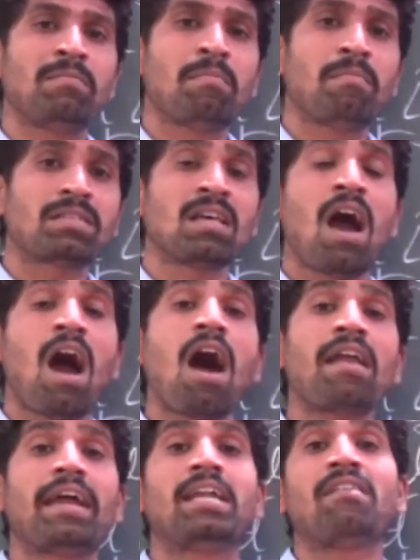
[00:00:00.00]
members or
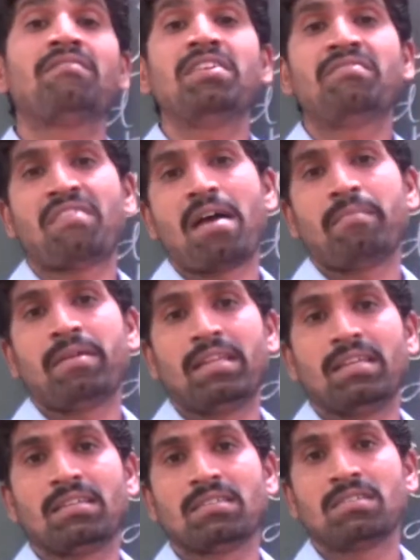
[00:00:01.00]
head of the
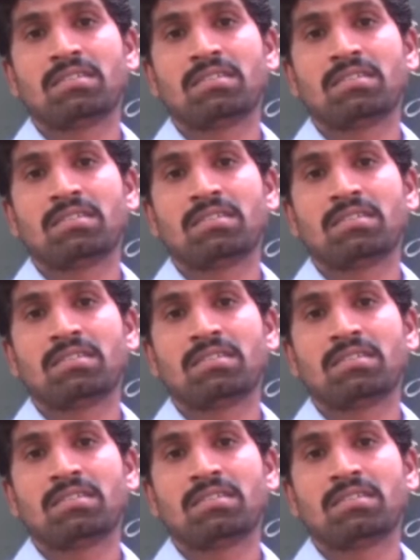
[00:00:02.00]
family.